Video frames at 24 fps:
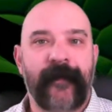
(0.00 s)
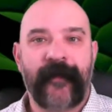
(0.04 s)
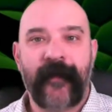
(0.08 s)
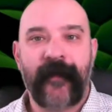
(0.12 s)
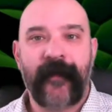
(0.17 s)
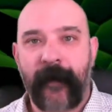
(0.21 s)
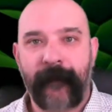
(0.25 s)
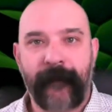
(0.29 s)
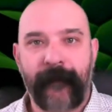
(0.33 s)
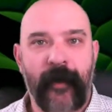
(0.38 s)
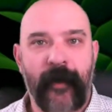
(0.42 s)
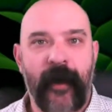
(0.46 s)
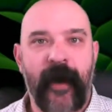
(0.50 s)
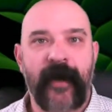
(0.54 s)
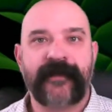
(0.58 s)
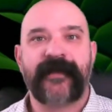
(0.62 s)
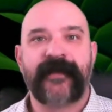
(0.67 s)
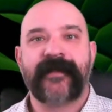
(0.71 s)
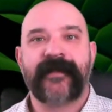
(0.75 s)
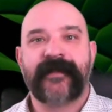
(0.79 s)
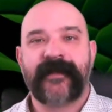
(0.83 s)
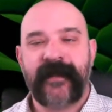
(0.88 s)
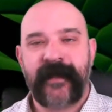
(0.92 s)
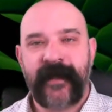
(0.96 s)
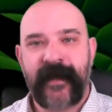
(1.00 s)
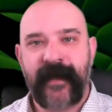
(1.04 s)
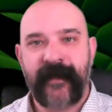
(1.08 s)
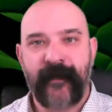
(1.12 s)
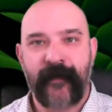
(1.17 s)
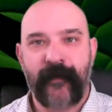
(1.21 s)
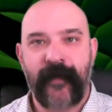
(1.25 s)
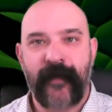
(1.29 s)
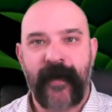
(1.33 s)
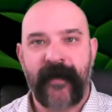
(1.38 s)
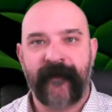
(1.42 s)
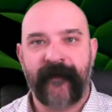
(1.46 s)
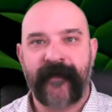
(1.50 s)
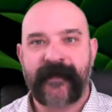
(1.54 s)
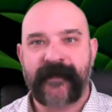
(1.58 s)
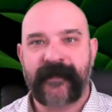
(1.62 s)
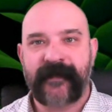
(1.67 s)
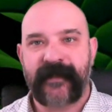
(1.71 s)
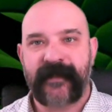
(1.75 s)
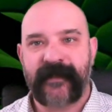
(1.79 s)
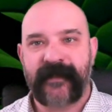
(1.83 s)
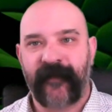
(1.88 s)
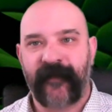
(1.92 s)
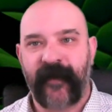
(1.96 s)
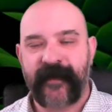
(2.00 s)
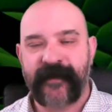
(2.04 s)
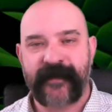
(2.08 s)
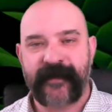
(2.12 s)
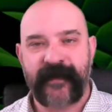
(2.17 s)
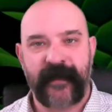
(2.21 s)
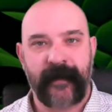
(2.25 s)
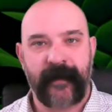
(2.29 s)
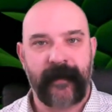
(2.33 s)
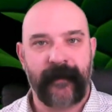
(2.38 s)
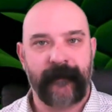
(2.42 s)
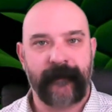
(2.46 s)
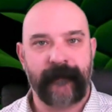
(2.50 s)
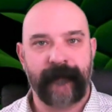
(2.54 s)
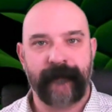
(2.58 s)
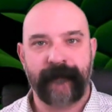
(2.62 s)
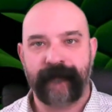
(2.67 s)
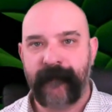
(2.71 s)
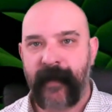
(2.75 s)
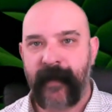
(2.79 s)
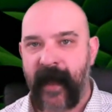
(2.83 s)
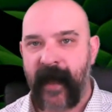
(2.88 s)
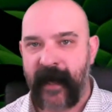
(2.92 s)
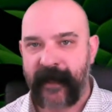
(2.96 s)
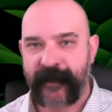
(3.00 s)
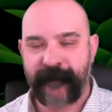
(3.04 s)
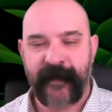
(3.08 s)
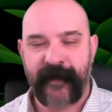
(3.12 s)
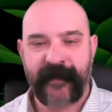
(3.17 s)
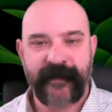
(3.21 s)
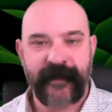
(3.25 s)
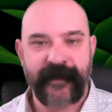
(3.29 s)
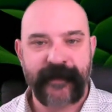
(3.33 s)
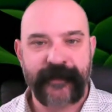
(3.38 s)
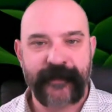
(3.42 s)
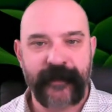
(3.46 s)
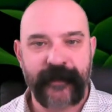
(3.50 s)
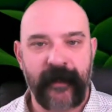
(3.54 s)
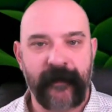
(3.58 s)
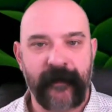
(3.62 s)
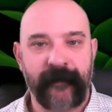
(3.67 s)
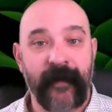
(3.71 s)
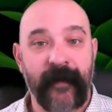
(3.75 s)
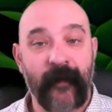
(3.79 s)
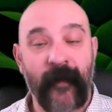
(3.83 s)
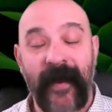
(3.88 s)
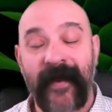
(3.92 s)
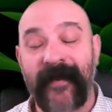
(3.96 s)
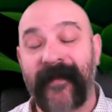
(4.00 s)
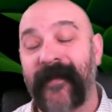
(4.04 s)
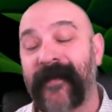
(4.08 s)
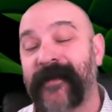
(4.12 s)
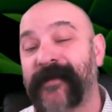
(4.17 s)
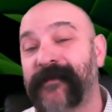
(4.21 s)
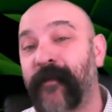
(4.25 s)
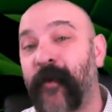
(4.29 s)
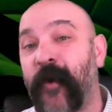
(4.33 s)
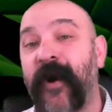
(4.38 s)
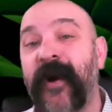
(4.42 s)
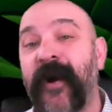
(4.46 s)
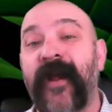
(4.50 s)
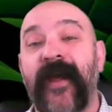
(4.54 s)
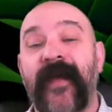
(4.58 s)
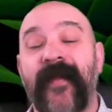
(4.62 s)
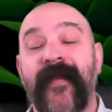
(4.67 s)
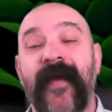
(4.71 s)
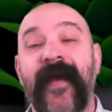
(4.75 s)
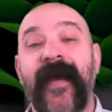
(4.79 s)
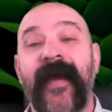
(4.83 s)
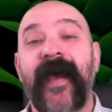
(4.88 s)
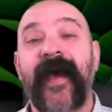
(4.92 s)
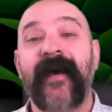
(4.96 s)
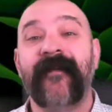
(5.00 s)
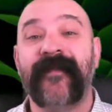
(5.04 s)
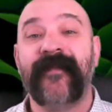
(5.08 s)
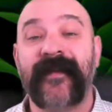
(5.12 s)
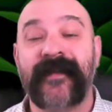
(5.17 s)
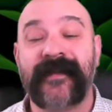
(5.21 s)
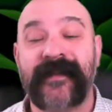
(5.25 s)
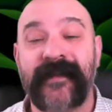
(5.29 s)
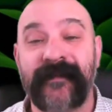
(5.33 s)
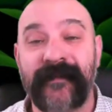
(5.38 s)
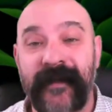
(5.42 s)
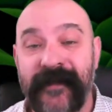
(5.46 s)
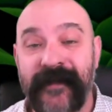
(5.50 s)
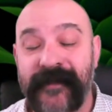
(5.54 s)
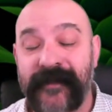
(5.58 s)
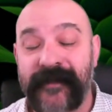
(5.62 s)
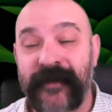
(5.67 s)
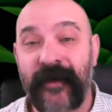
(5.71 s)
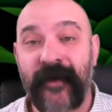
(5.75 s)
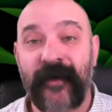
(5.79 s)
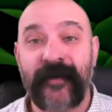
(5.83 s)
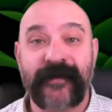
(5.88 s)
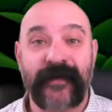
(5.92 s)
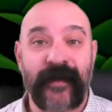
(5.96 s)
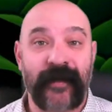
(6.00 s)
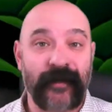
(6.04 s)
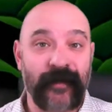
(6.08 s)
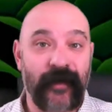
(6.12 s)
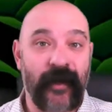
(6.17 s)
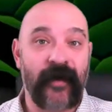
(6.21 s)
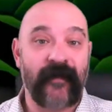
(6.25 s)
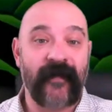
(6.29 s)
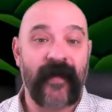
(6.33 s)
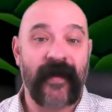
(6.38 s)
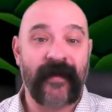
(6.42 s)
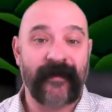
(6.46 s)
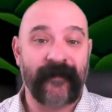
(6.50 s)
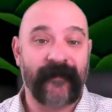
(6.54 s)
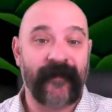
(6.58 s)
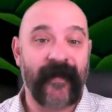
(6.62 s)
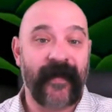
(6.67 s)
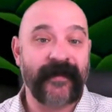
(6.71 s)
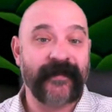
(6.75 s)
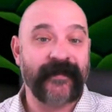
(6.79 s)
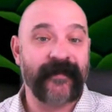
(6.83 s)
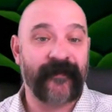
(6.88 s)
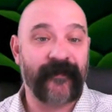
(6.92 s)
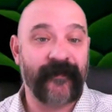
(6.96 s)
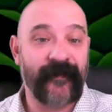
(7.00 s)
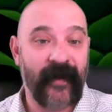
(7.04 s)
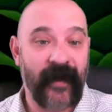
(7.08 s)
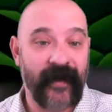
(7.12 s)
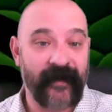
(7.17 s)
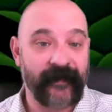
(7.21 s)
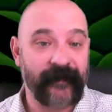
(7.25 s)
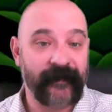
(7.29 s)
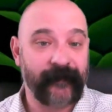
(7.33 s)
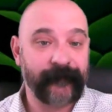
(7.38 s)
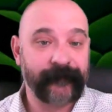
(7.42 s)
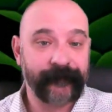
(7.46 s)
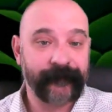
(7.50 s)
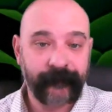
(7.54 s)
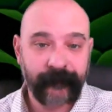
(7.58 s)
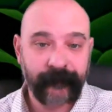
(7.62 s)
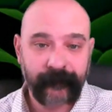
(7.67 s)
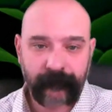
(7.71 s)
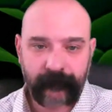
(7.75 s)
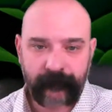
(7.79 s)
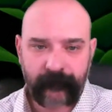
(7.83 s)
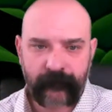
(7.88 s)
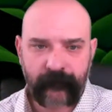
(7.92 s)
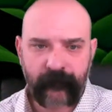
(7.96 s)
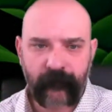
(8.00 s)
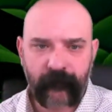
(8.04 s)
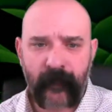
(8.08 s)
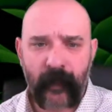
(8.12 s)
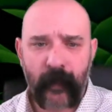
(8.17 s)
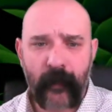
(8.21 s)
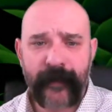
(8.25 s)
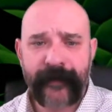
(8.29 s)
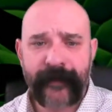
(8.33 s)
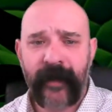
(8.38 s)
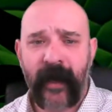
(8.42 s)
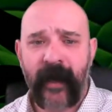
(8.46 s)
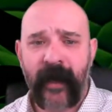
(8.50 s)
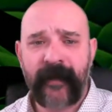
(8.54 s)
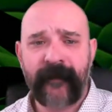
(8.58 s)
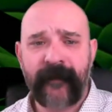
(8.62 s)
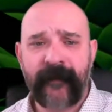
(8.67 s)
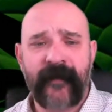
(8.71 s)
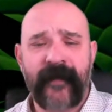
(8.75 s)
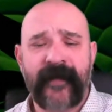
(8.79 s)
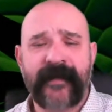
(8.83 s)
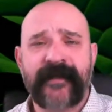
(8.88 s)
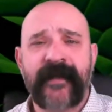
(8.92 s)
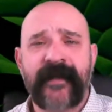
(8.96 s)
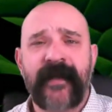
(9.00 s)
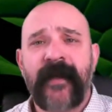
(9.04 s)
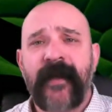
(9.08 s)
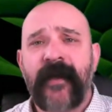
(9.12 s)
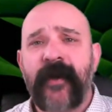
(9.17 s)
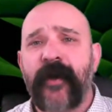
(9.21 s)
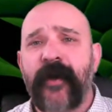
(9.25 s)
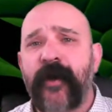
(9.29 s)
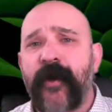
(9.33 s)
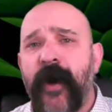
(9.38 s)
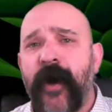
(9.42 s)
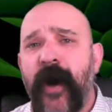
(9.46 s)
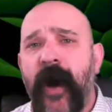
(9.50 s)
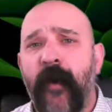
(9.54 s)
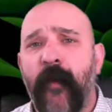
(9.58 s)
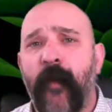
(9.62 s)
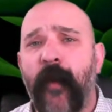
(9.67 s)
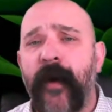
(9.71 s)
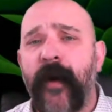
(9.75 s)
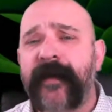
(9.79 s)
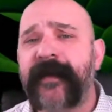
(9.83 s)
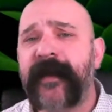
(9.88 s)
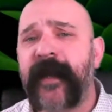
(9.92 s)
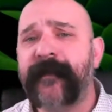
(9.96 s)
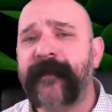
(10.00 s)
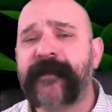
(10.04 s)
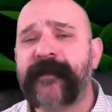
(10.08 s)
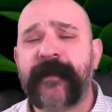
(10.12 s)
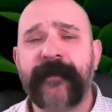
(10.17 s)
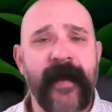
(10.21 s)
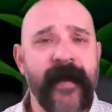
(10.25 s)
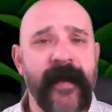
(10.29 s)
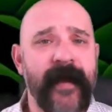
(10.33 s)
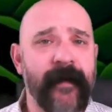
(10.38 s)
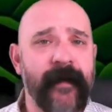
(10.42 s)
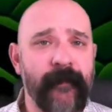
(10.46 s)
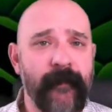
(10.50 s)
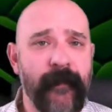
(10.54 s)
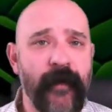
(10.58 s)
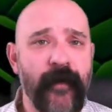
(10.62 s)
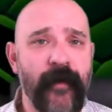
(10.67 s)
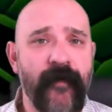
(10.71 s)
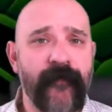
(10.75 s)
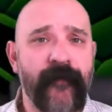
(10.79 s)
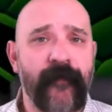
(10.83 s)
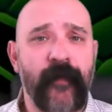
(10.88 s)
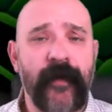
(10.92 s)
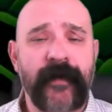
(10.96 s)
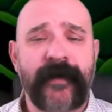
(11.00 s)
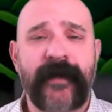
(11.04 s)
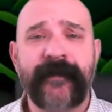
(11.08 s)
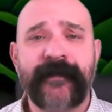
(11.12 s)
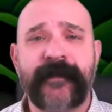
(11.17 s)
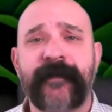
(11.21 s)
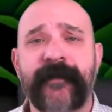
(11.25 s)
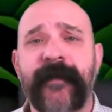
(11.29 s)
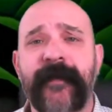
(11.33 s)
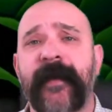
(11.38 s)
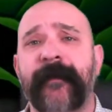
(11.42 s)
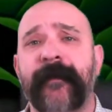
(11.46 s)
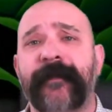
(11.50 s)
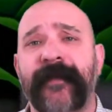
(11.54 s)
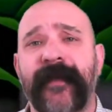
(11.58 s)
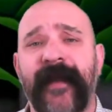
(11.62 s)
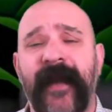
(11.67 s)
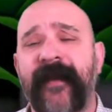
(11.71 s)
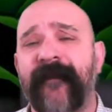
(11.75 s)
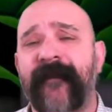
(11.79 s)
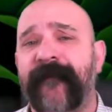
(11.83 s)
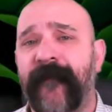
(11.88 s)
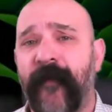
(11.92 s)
thought process in the Ravens as far as the management is concerned. But wait, there's more. They have some concerns along that defensive front. We talked about this. What teams can make a move? What teams can make a play